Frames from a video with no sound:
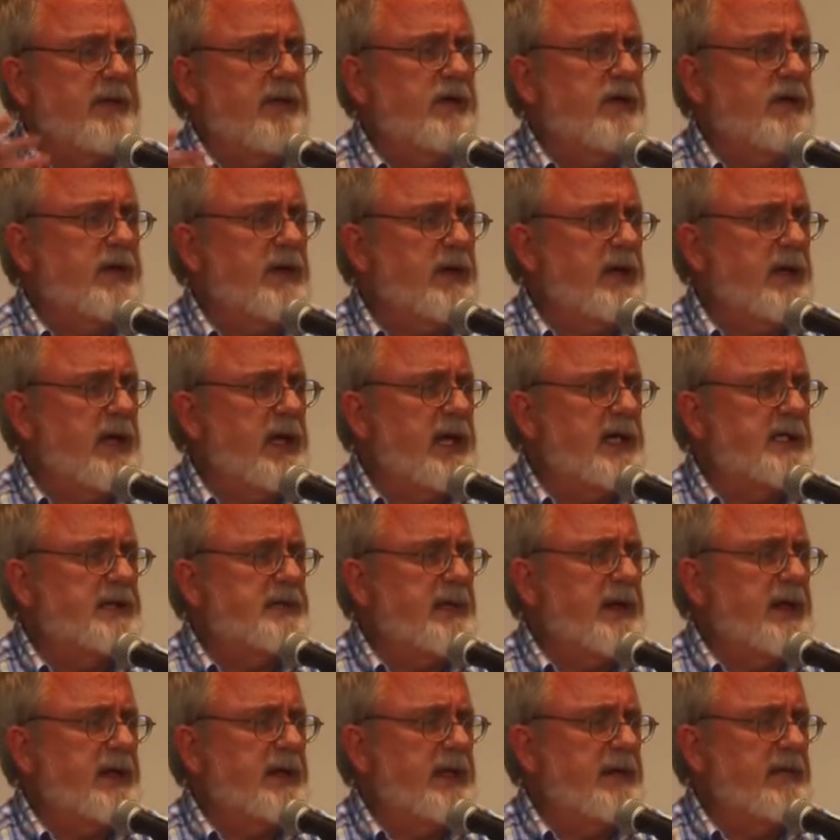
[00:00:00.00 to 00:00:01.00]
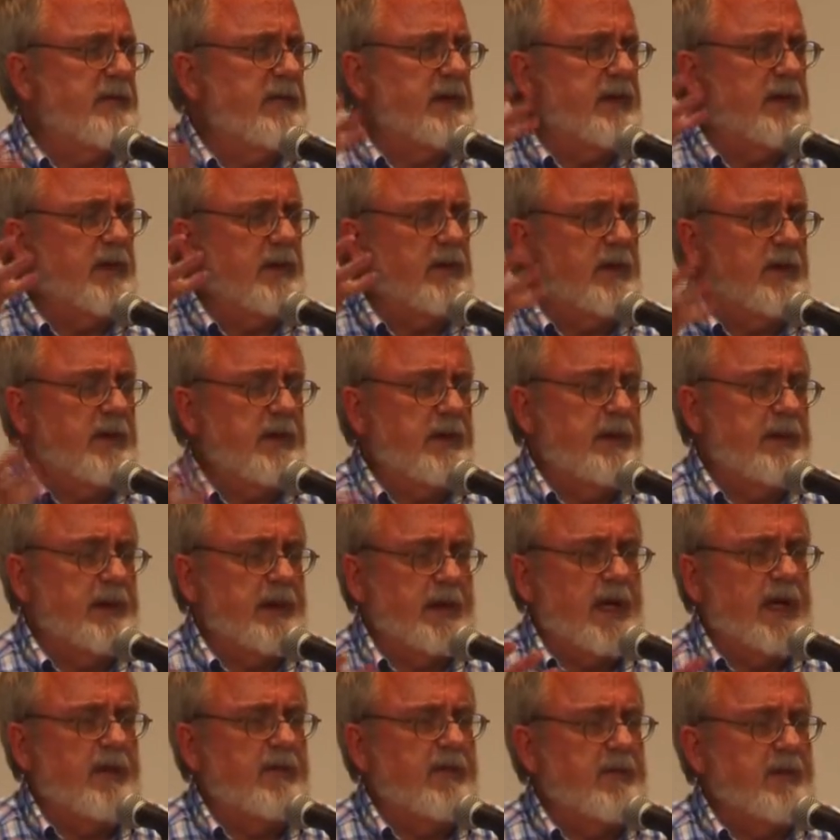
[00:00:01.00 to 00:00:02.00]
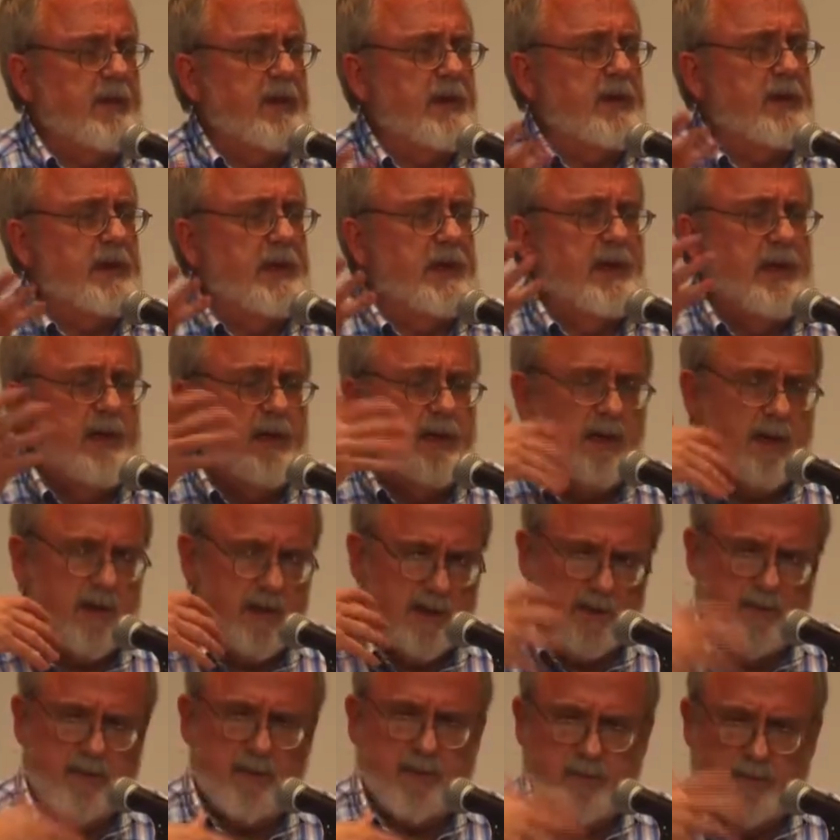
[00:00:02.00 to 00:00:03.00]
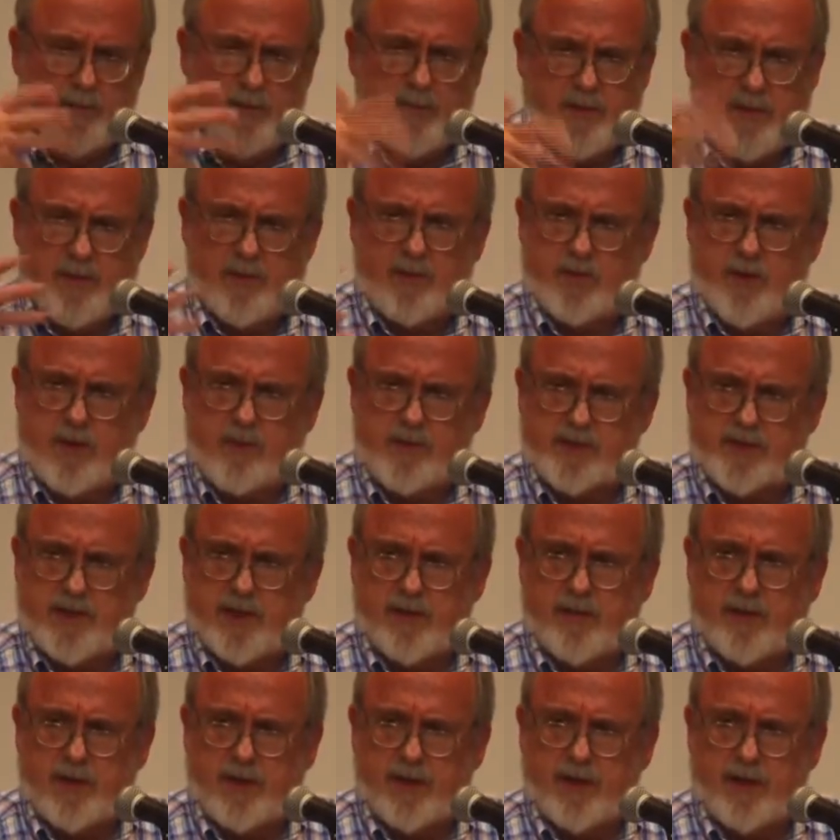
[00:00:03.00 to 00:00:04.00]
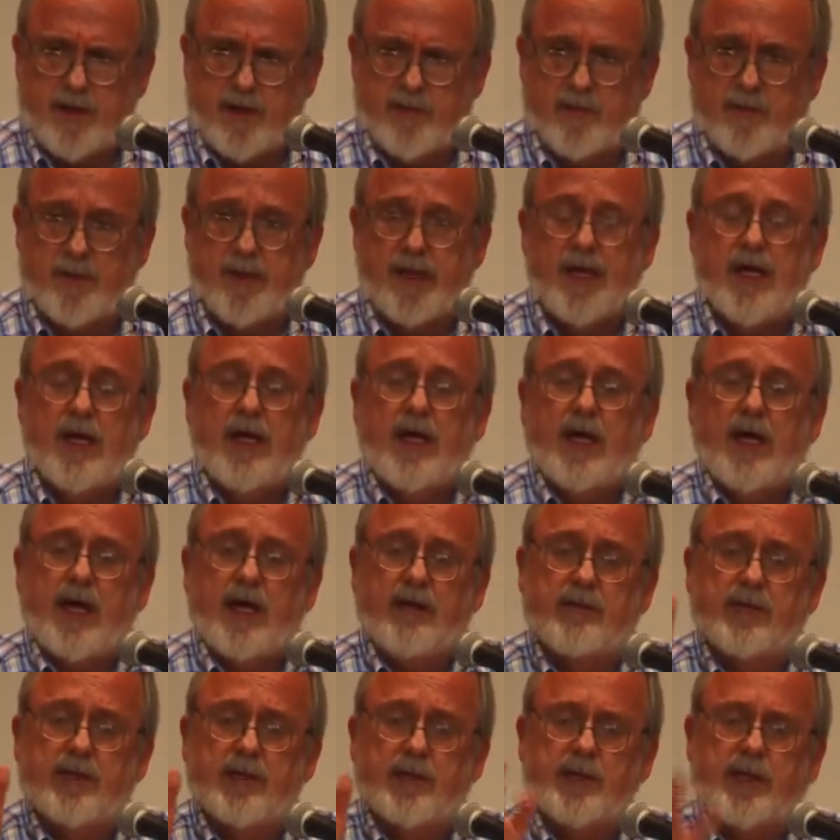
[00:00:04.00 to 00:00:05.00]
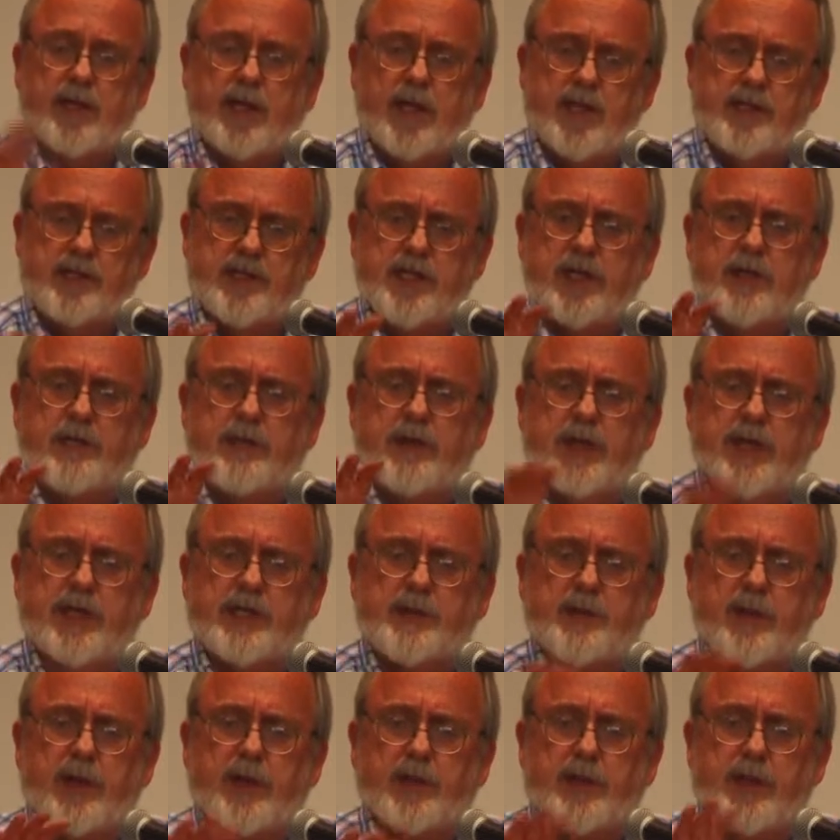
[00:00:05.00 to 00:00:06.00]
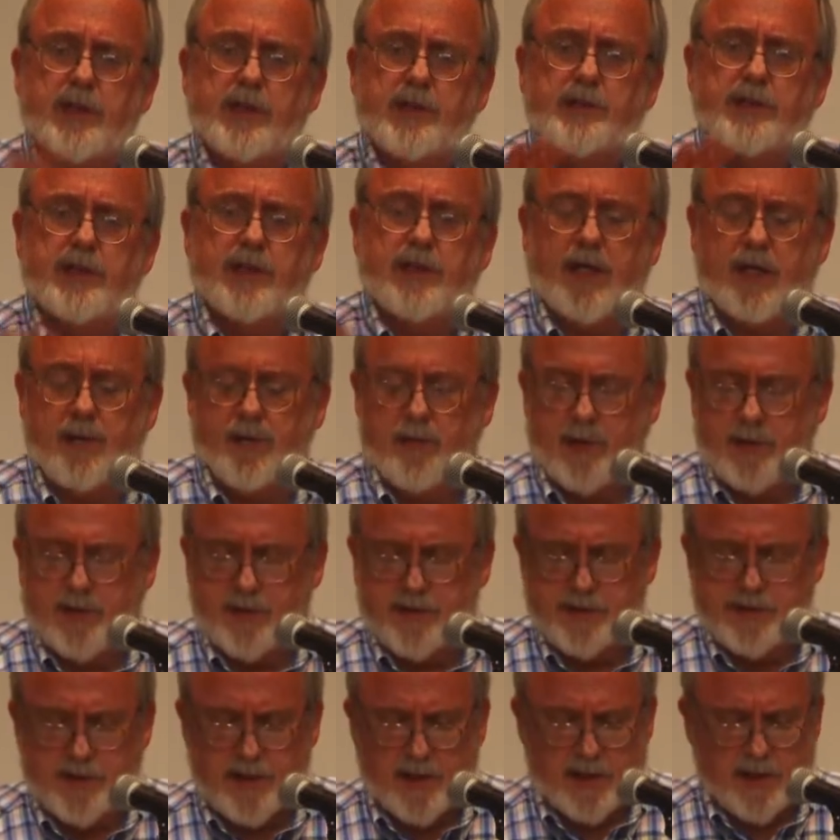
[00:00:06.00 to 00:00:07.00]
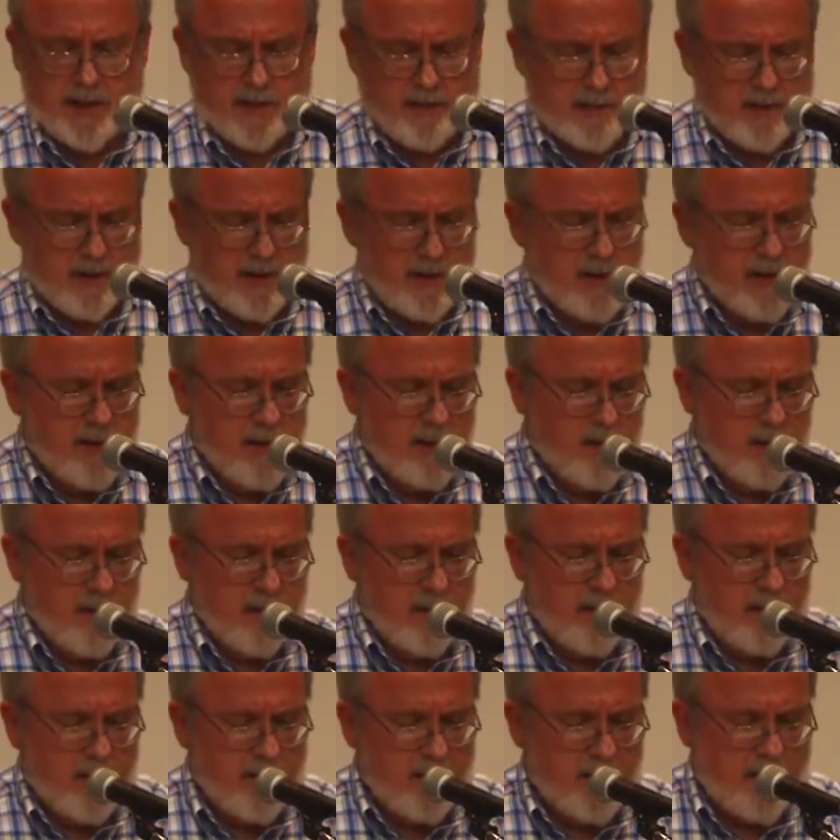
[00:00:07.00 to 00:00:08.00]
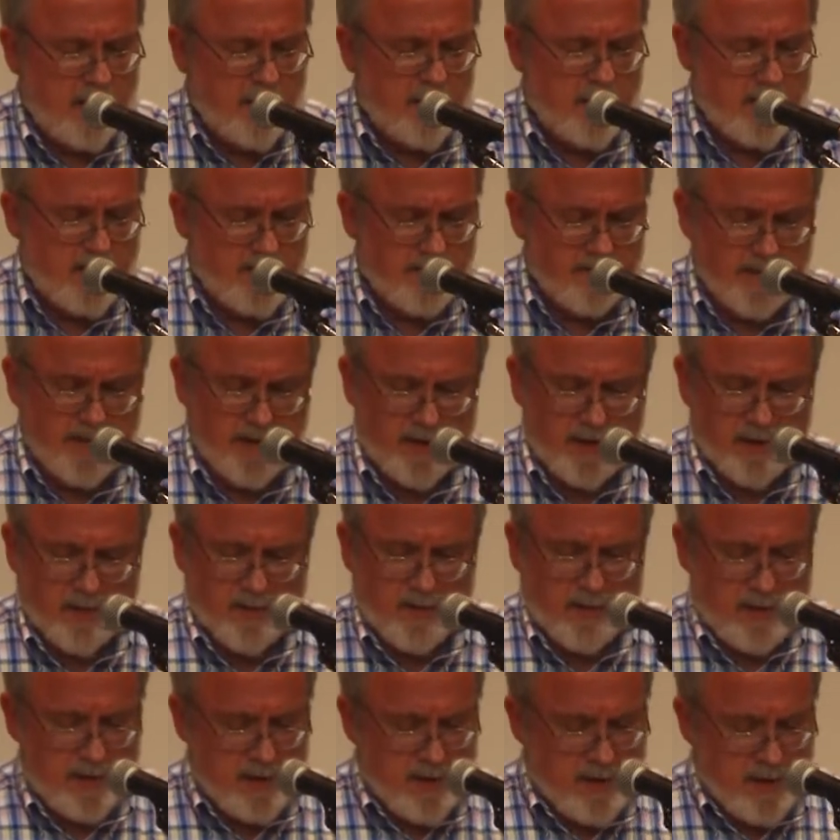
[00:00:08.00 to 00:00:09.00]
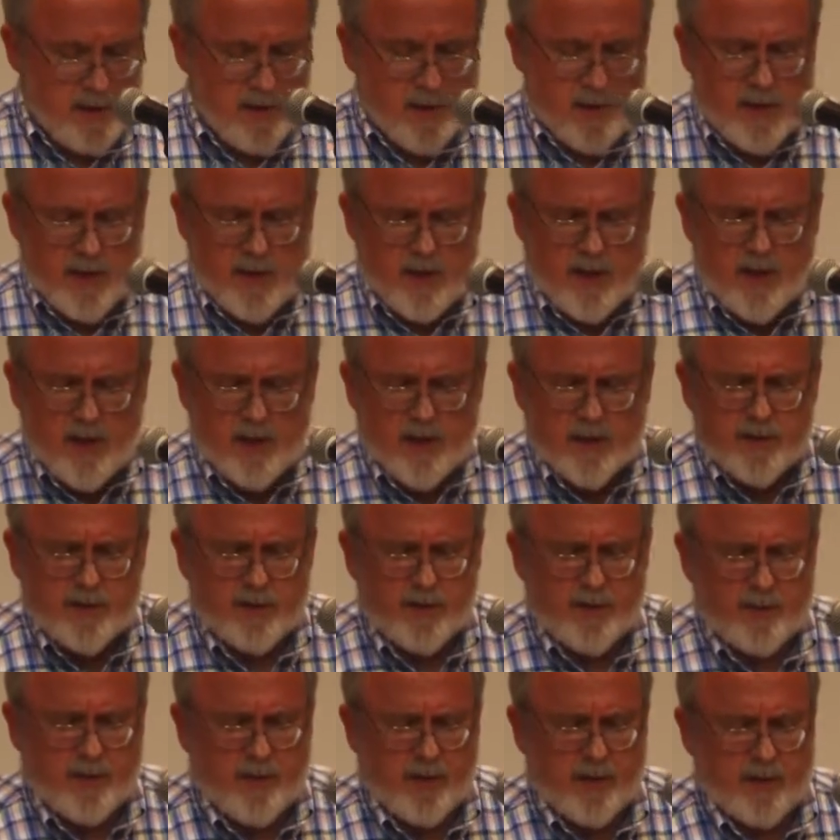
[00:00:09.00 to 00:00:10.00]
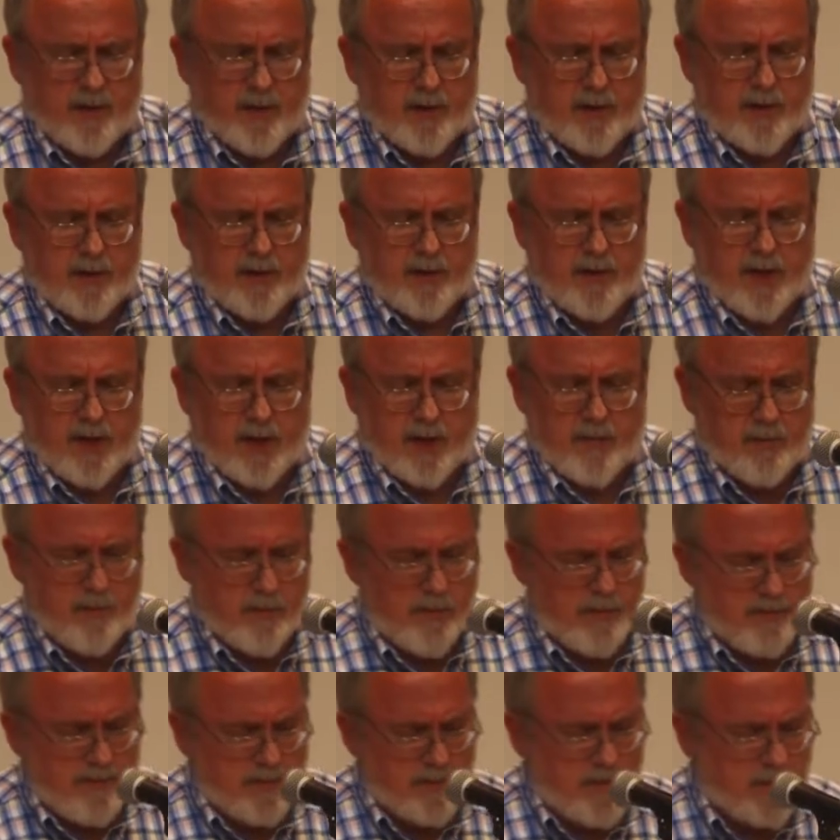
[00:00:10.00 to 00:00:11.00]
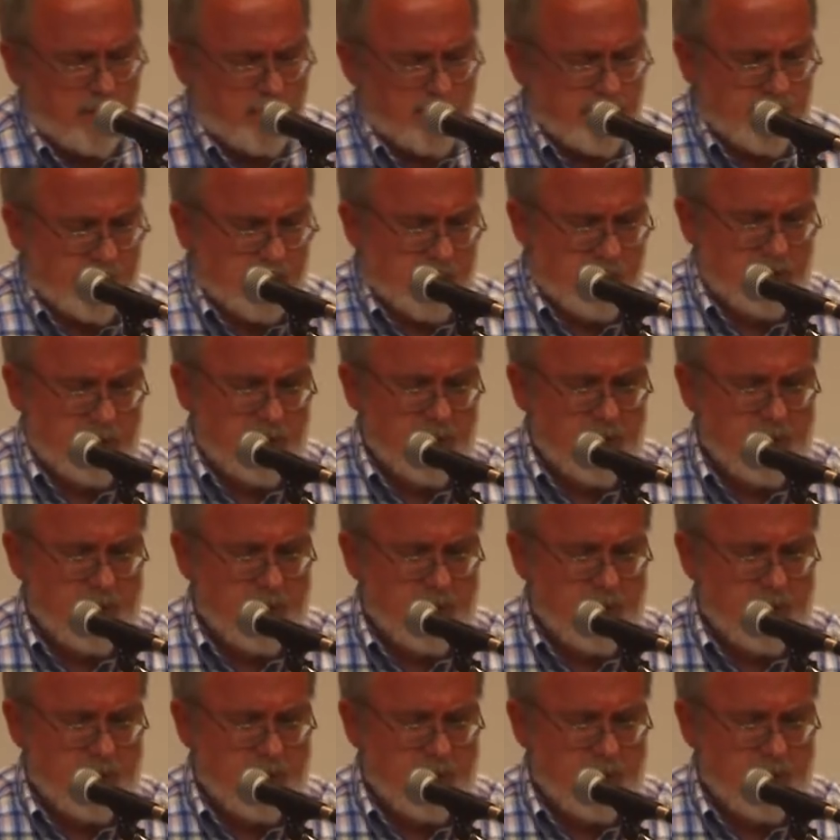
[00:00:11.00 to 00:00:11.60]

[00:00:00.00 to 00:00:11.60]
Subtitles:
of a critical aspect of it that the government, the people represented by the government, have a legitimate expectation that that record's not going to be made available to the public. Okay, movie quotes.